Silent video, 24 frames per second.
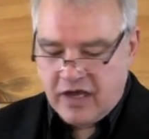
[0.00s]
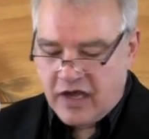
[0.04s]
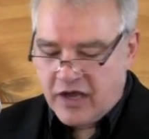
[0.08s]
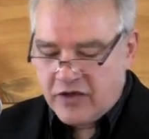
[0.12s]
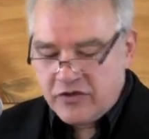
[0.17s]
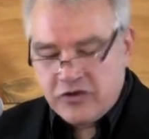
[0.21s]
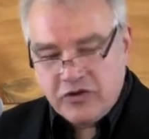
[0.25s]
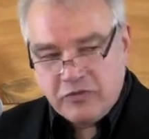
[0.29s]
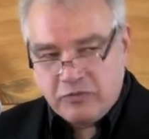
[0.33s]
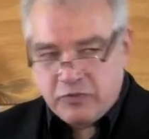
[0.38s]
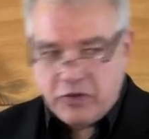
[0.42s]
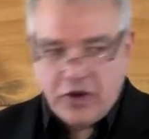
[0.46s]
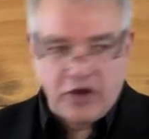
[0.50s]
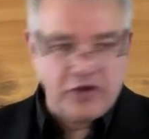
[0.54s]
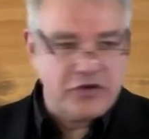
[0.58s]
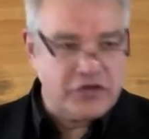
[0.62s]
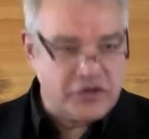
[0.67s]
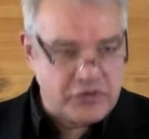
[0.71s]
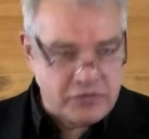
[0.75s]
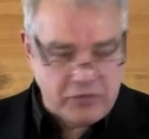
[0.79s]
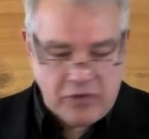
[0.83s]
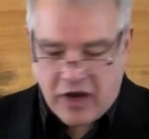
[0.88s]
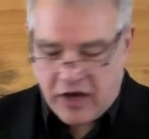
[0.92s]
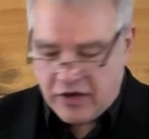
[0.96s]
other
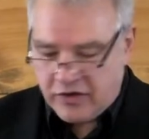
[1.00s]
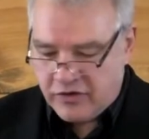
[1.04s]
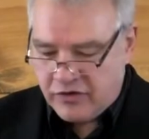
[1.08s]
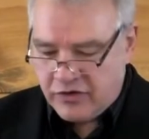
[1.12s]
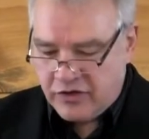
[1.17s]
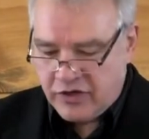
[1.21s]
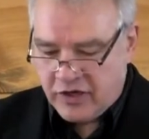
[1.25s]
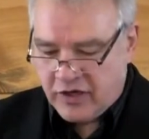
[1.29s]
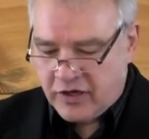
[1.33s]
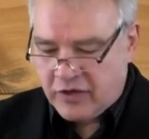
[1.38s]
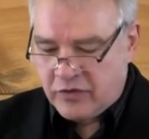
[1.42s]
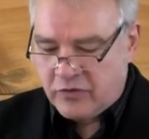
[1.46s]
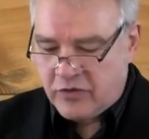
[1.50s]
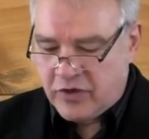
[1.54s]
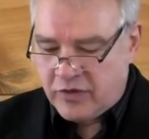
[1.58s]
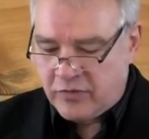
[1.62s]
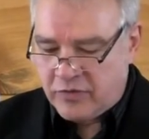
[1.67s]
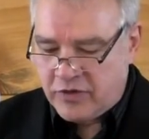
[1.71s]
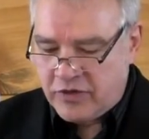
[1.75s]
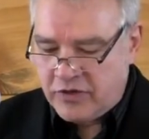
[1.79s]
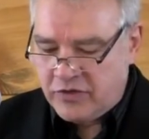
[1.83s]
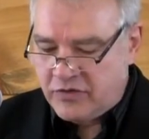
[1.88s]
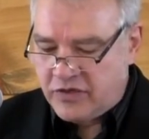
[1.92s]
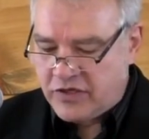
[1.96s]
postmodern young
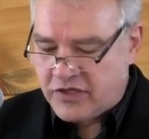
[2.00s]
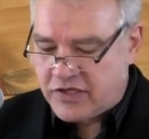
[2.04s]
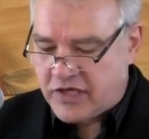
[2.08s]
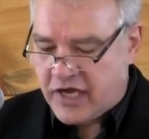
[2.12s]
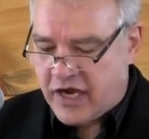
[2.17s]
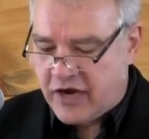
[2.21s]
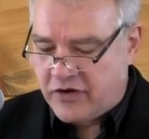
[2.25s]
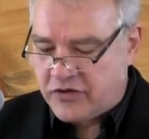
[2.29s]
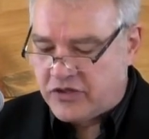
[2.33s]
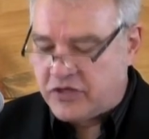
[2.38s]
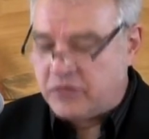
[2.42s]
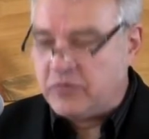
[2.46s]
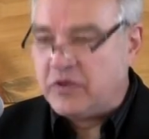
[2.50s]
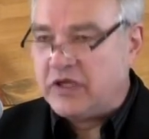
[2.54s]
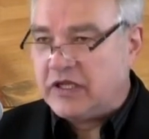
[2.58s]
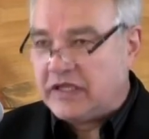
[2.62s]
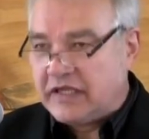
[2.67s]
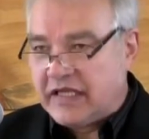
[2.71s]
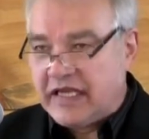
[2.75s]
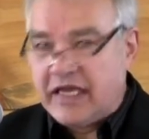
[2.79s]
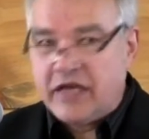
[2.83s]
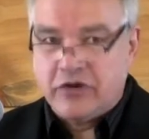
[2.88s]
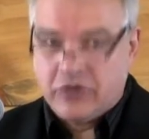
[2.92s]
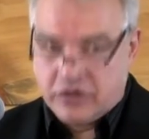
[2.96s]
women who desire to be
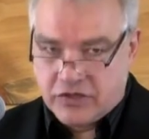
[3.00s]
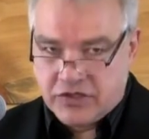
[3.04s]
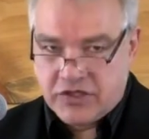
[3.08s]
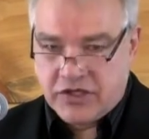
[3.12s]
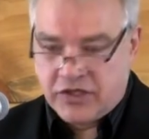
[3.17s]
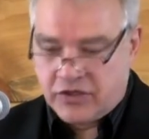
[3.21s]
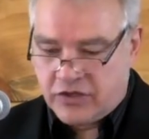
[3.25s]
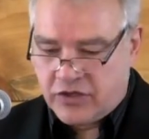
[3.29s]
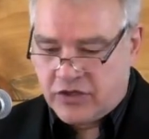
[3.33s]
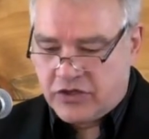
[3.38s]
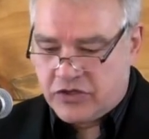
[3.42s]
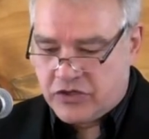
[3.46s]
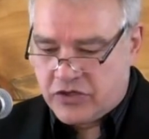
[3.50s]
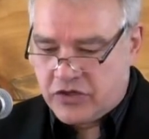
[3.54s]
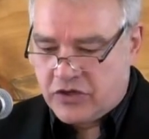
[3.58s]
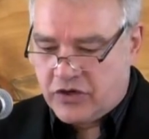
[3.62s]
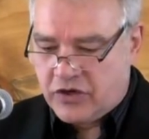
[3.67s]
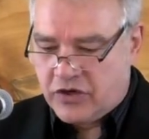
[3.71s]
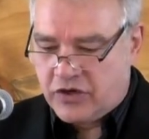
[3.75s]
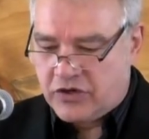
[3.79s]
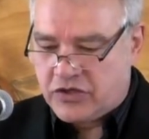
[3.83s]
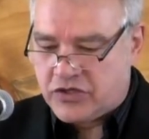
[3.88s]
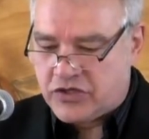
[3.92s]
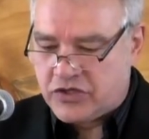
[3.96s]
leaders in the
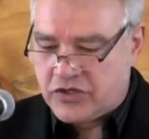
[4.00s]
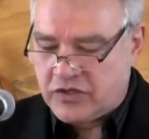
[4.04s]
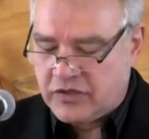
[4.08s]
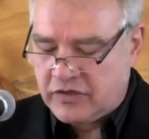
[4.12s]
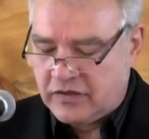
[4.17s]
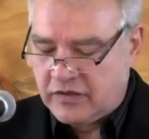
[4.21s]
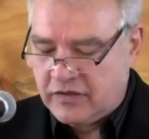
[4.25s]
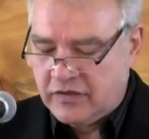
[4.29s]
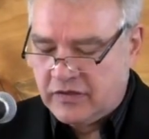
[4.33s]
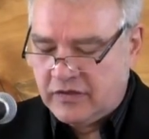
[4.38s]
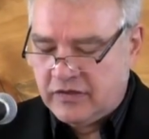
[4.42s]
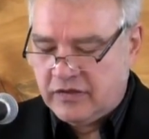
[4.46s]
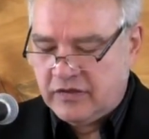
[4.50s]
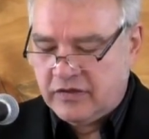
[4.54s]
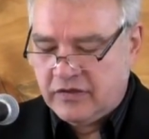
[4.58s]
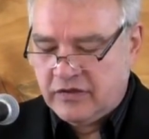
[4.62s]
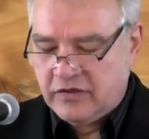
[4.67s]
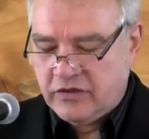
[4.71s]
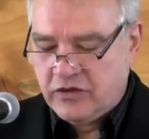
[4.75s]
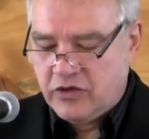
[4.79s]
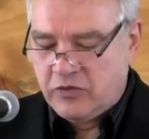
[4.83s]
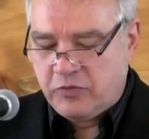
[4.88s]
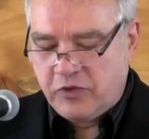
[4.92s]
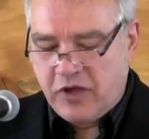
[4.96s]
church
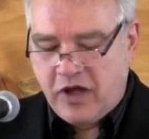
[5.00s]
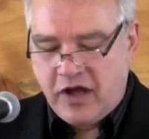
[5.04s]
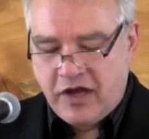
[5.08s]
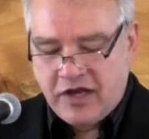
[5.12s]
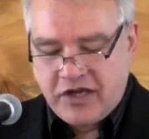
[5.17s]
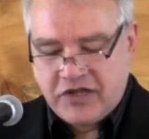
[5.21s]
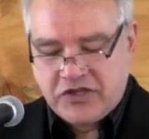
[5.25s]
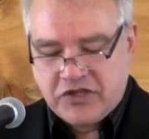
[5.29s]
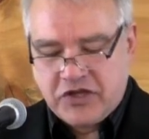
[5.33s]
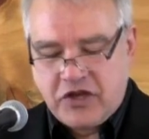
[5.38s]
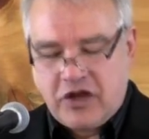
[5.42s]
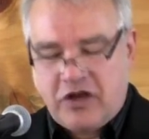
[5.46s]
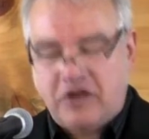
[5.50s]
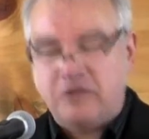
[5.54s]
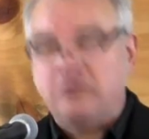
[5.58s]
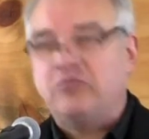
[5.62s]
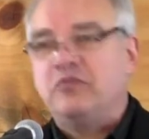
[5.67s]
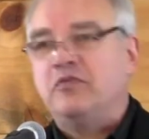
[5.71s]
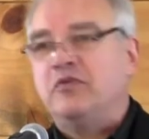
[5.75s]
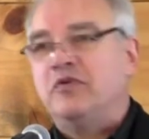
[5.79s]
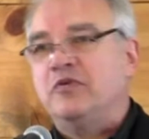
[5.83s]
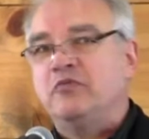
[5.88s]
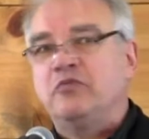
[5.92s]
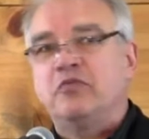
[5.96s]
her blog is
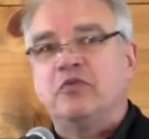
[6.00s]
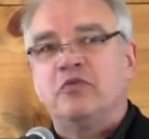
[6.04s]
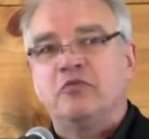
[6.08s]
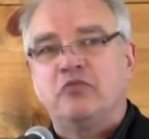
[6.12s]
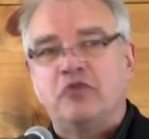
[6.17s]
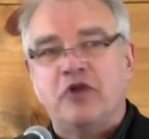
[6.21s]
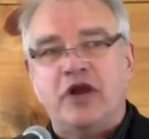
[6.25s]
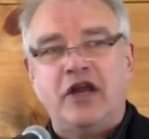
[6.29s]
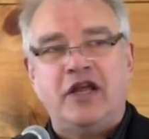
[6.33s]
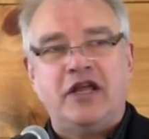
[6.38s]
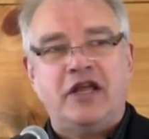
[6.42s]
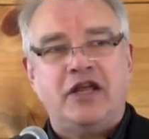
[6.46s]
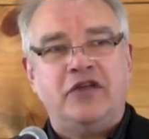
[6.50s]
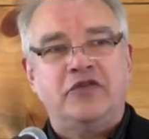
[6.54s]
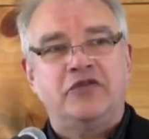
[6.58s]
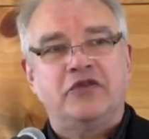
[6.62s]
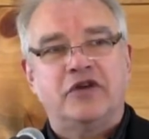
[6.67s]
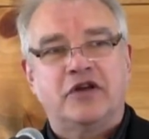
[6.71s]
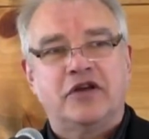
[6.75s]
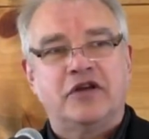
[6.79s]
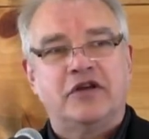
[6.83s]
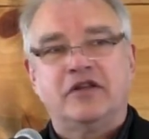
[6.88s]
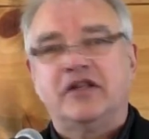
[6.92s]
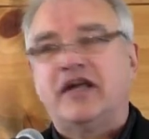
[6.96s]
called Breaking
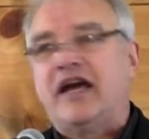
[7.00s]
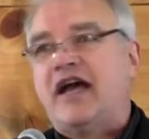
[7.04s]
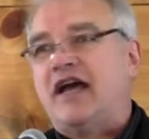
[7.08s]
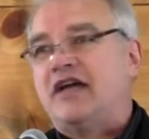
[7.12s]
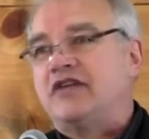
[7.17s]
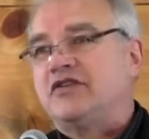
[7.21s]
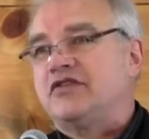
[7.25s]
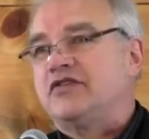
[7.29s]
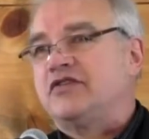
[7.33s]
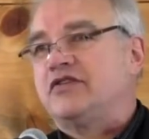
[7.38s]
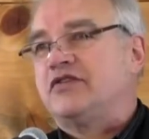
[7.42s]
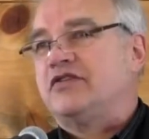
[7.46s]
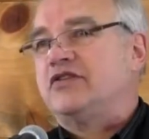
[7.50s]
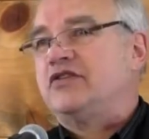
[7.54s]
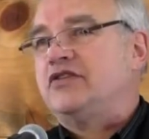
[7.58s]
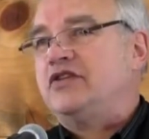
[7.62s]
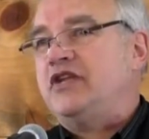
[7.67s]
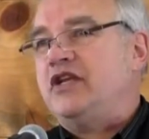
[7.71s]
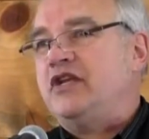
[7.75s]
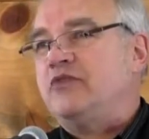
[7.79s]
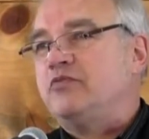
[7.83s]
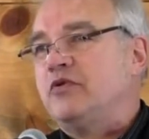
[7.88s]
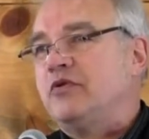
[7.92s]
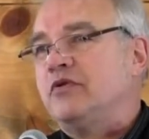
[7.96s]
the Glass
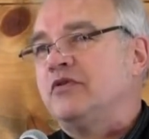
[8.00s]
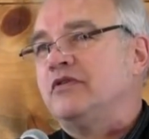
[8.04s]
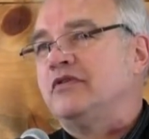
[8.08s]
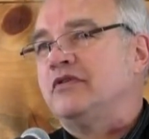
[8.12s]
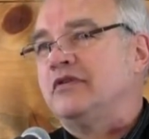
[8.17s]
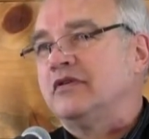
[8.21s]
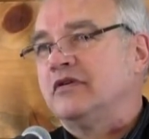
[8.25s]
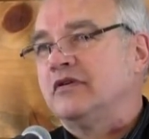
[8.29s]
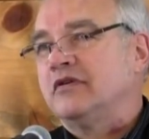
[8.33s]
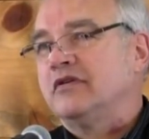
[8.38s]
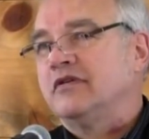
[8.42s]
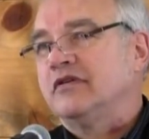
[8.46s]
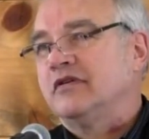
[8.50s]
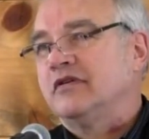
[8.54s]
Steeple.